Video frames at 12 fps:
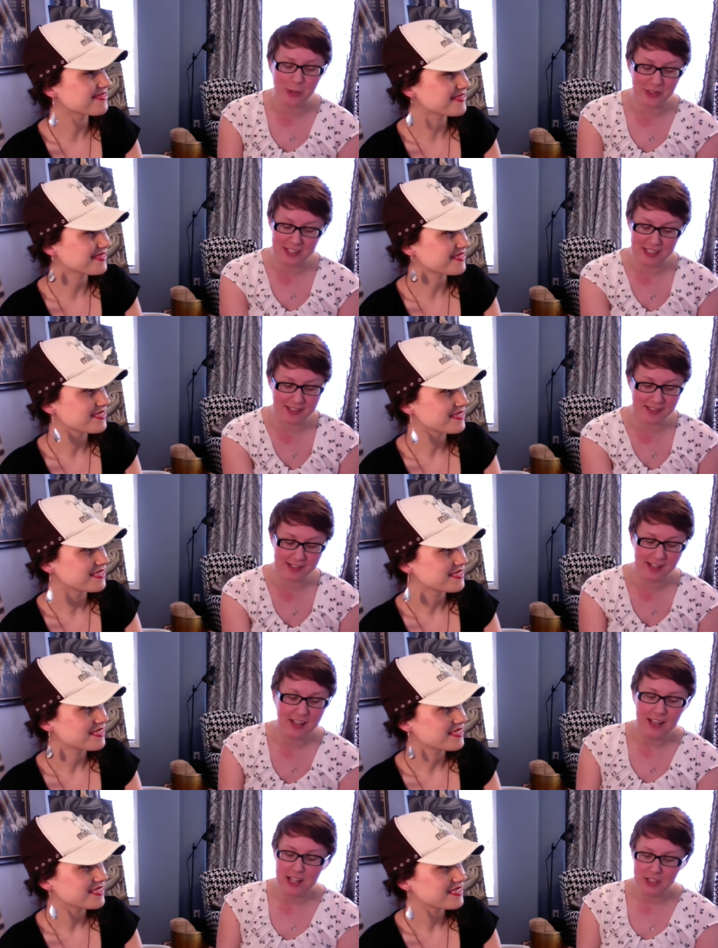Speaker 1: with these
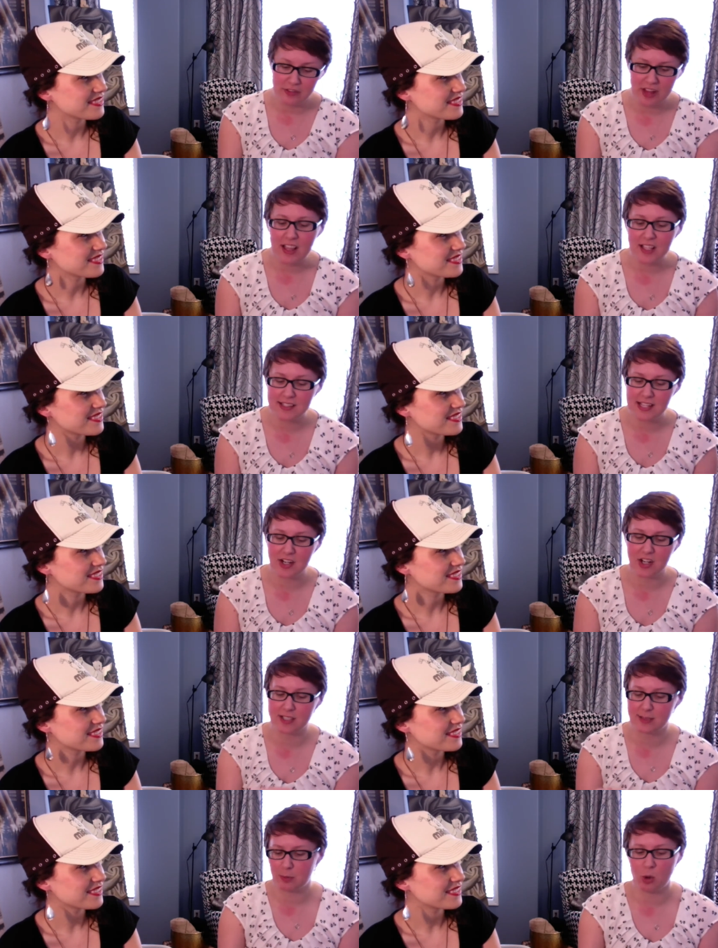novellas that are
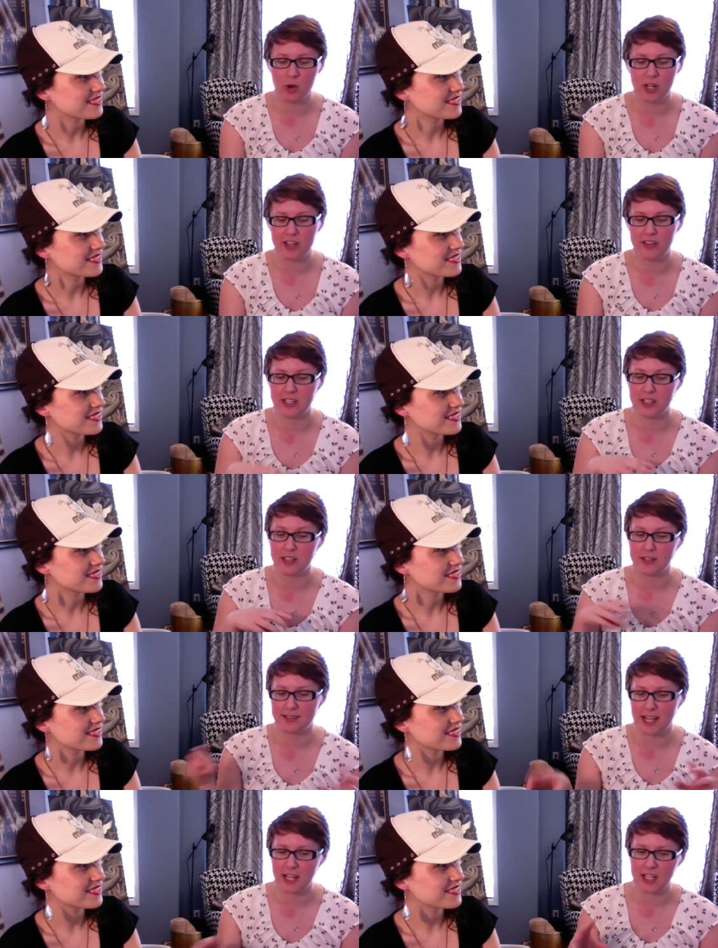exploring the
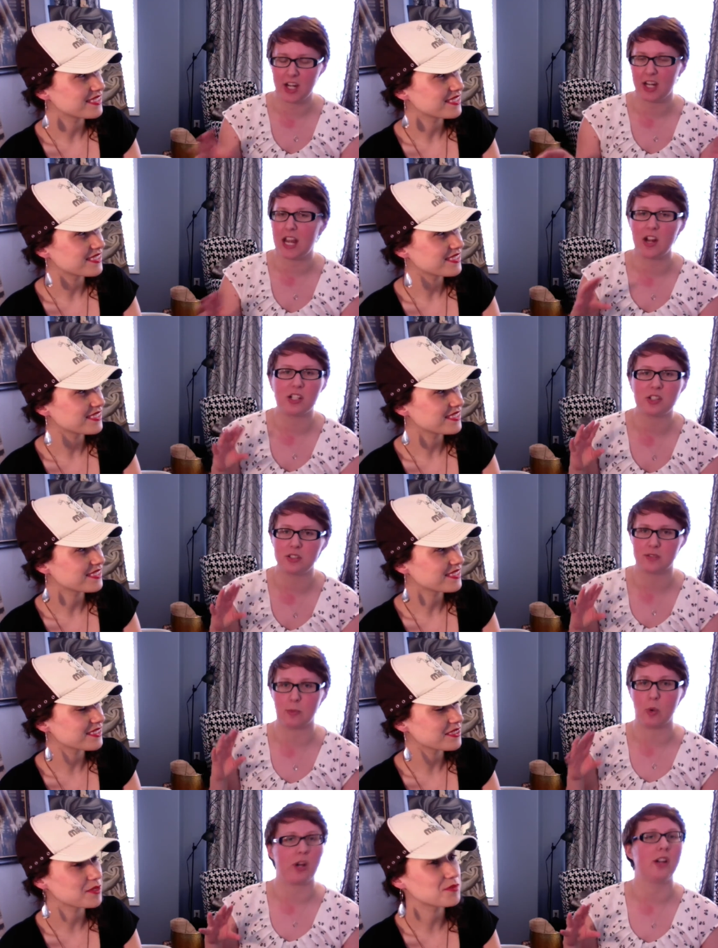secondary characters
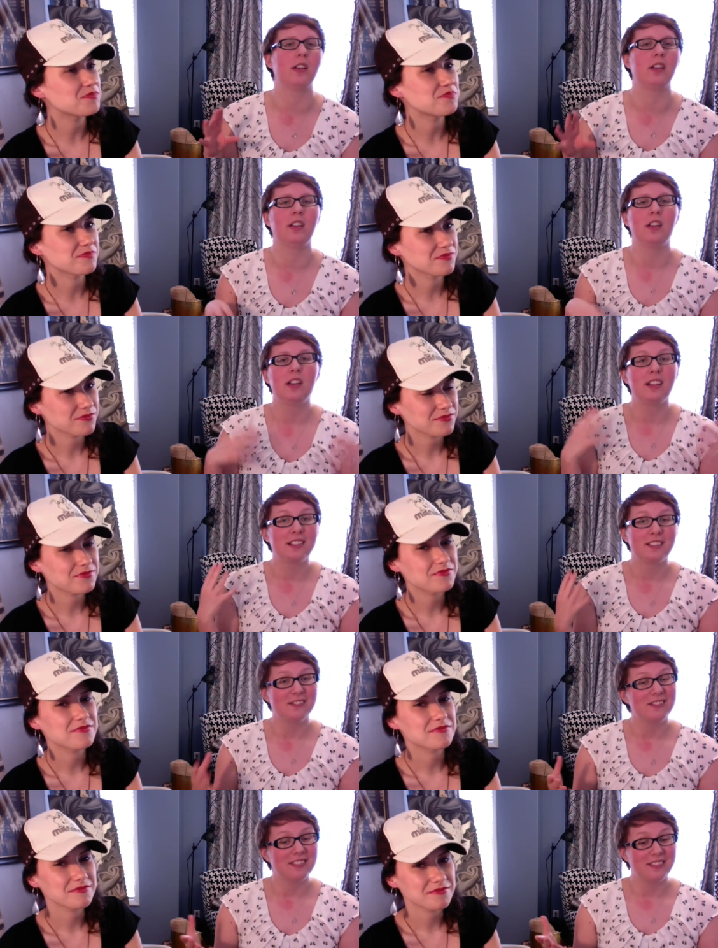more,
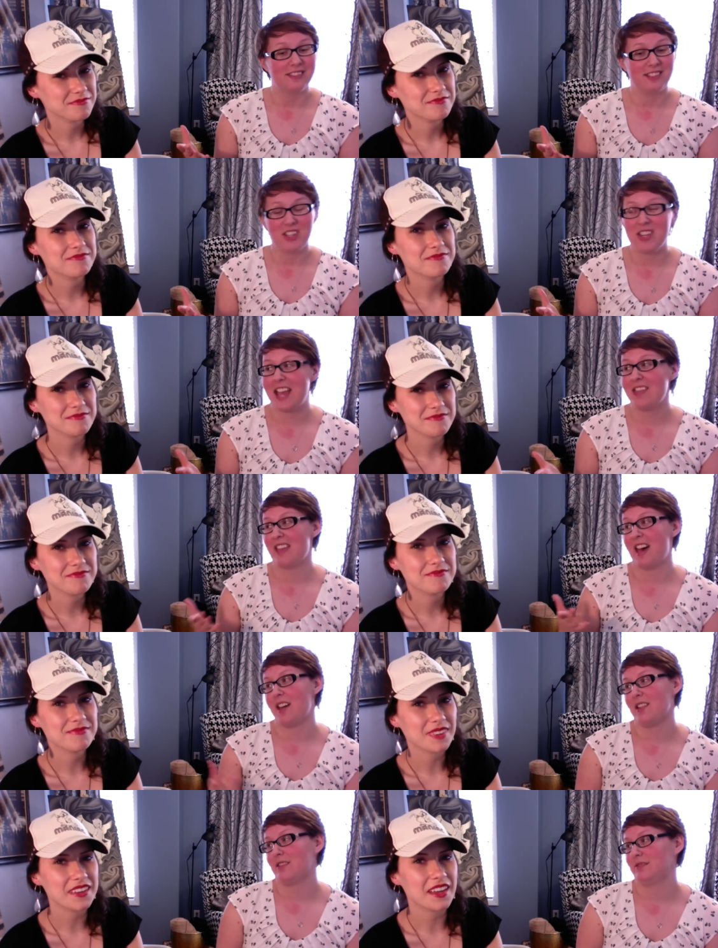you get
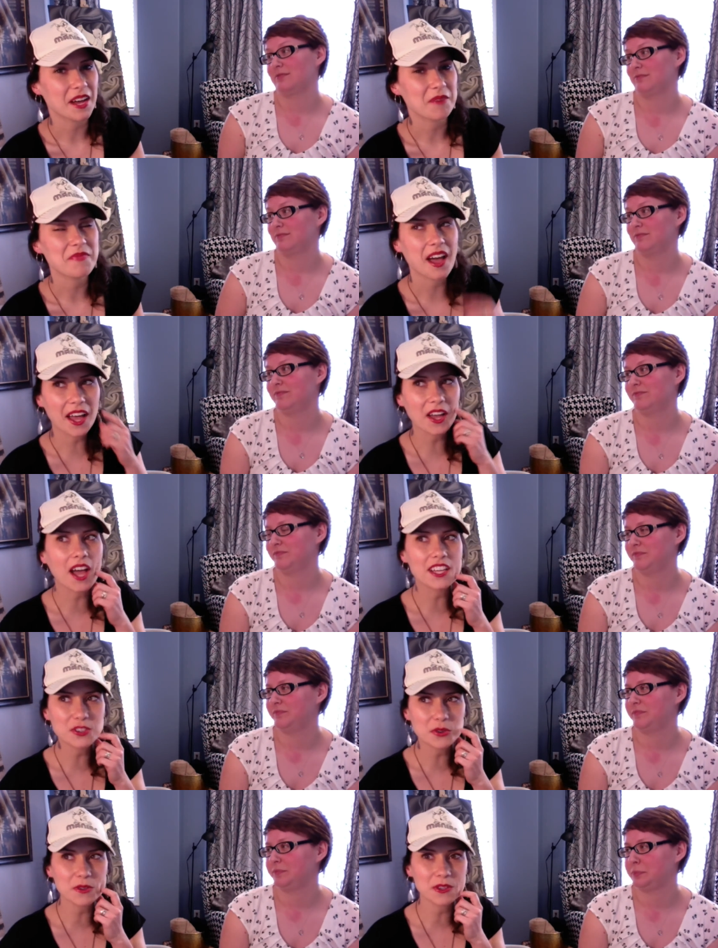that.
Speaker 2: Yeah, I, I
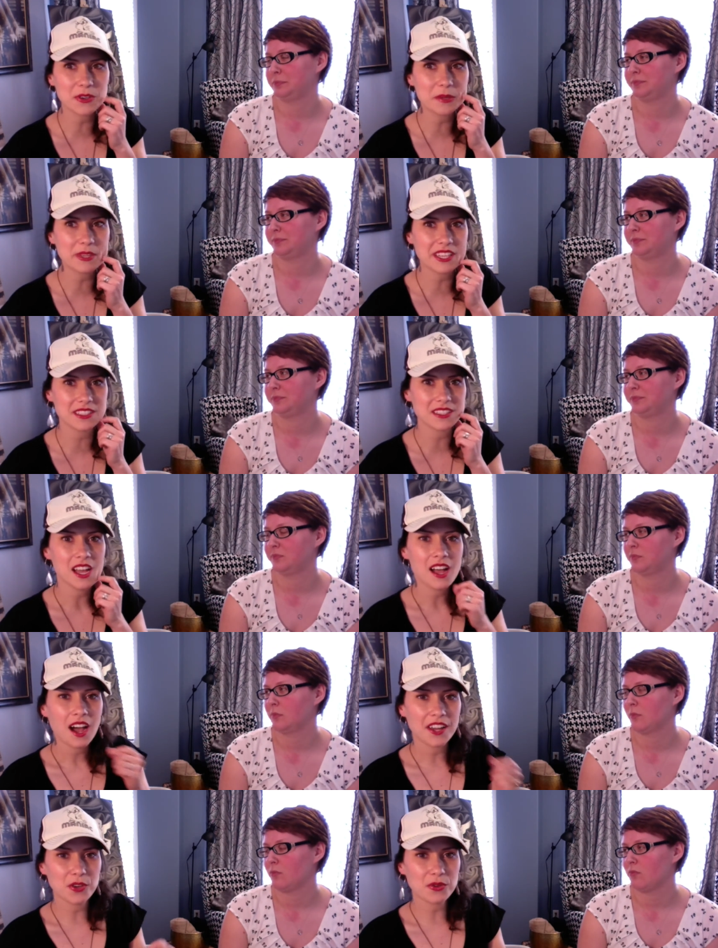totally agree because
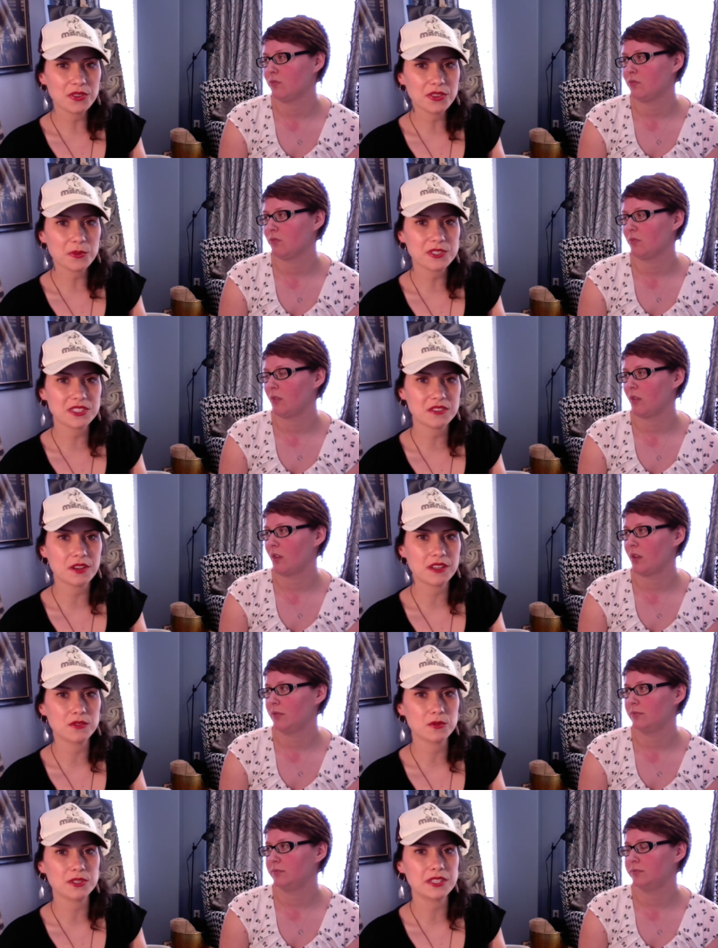I know that there was a
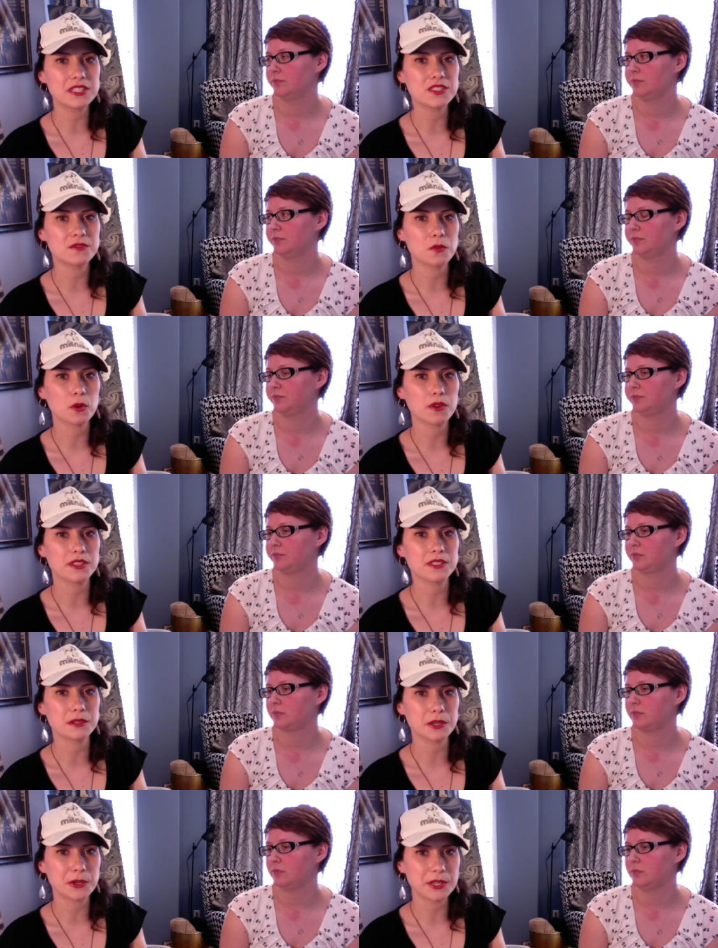novella released for the
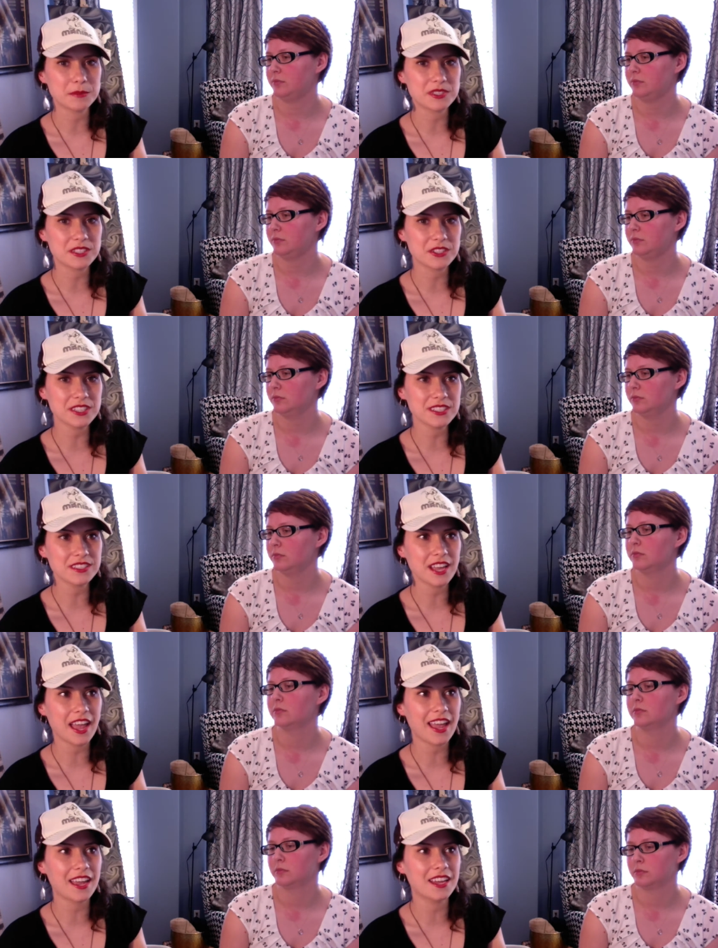Delirium series,
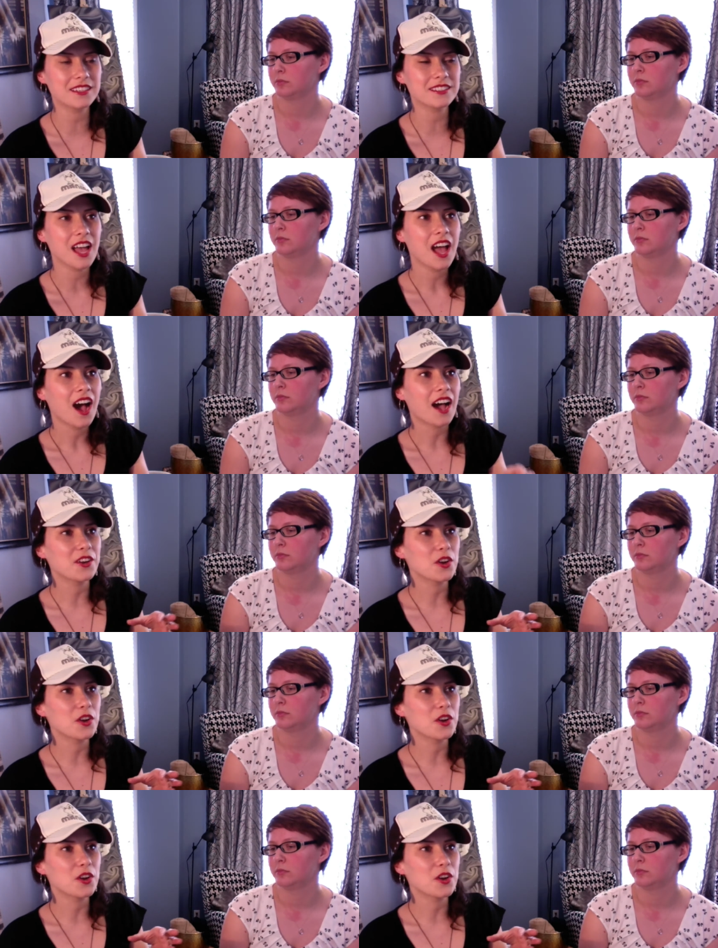and I